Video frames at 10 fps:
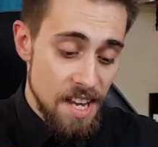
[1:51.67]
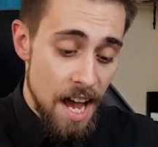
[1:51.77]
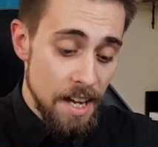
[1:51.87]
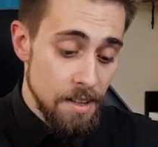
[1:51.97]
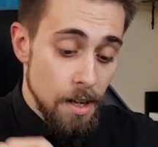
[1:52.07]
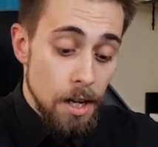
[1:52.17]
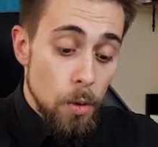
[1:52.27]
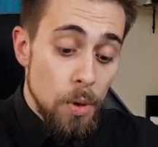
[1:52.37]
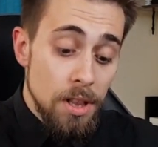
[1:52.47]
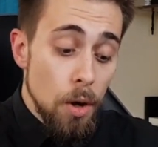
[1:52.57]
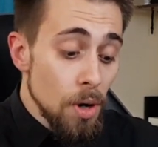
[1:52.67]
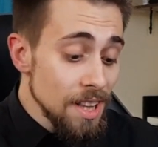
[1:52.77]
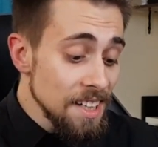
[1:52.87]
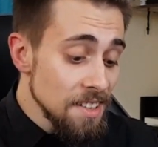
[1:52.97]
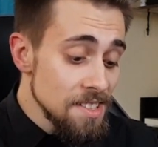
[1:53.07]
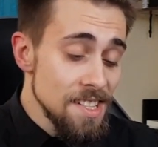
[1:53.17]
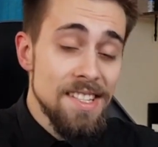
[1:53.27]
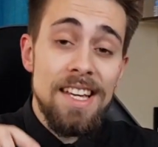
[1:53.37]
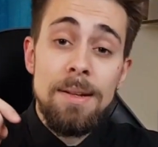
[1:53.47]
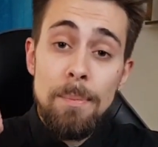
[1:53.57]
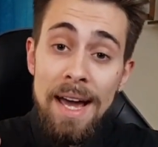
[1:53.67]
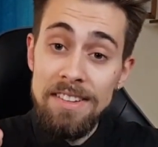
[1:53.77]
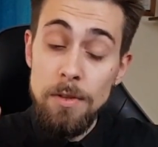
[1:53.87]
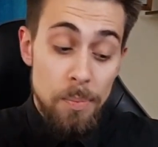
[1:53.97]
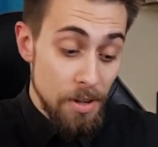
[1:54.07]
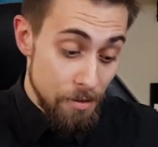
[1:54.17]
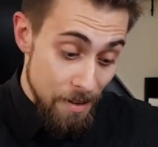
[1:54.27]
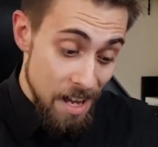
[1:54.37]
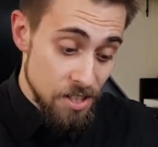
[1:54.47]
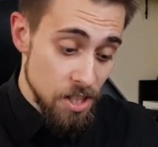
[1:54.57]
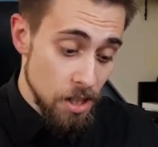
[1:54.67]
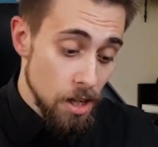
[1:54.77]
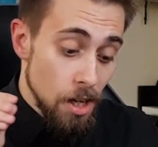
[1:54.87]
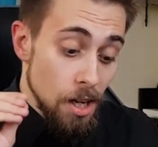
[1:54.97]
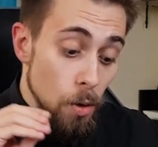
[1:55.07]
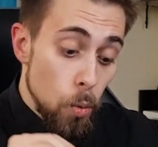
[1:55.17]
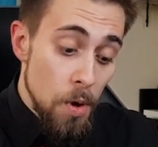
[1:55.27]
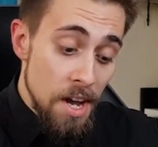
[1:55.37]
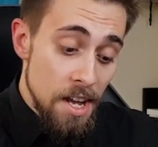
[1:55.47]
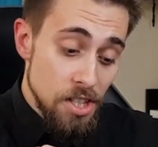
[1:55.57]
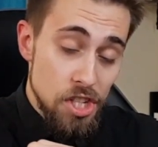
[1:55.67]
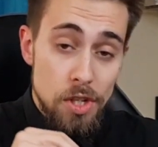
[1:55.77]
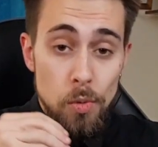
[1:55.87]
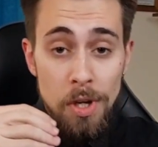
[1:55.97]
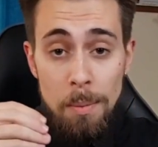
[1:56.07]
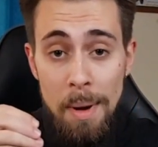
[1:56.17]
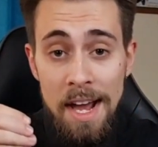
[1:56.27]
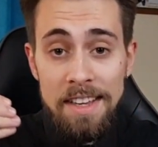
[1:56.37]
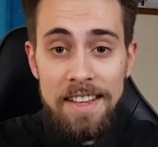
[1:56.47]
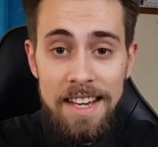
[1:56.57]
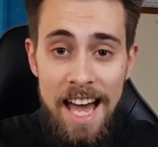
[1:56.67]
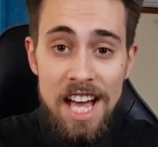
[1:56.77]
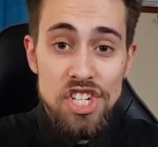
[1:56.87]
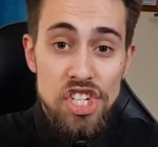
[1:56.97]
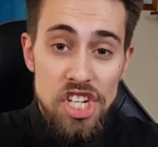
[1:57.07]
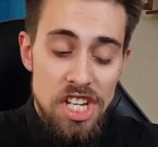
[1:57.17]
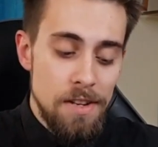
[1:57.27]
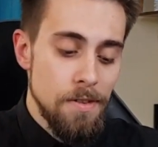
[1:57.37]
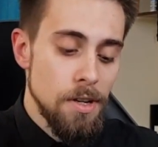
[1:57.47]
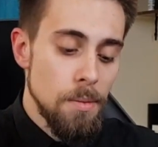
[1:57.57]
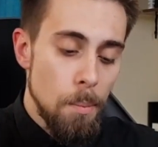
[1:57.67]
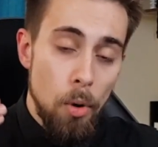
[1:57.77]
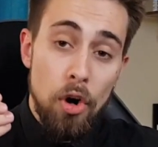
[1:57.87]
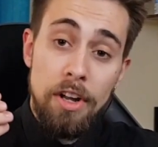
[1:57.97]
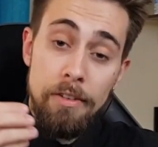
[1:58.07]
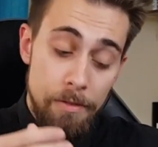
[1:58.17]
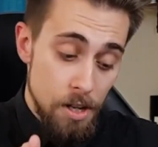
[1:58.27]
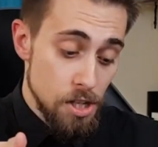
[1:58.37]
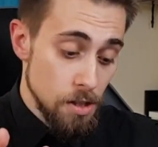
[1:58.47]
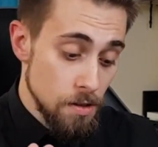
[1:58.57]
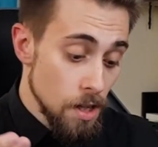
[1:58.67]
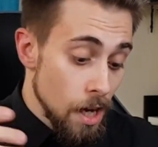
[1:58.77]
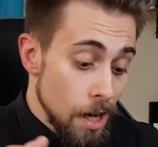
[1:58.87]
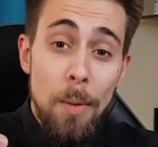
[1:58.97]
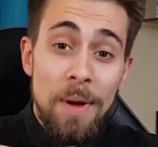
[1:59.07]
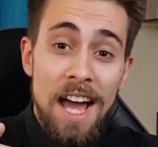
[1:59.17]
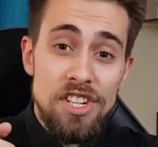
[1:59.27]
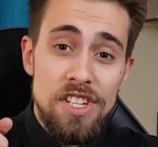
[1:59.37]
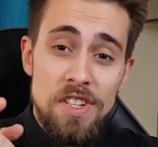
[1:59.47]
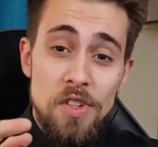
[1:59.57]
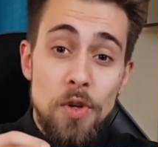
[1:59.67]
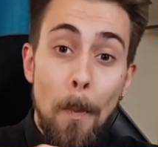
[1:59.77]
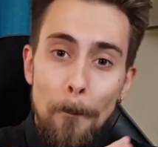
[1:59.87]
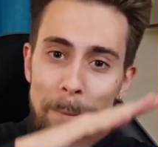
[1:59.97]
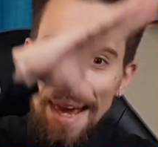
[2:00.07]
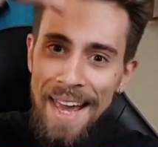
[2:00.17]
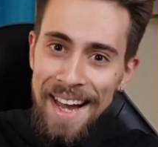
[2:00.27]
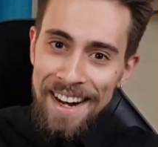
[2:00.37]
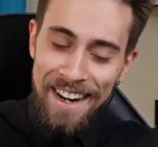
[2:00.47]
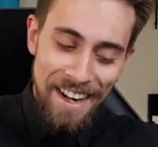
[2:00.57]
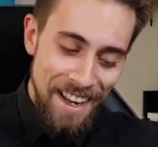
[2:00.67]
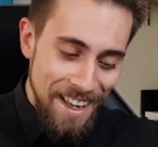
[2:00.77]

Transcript: side, with lower latencies and better prefetching, which will make the cache even more efficient. The op cache is also bigger,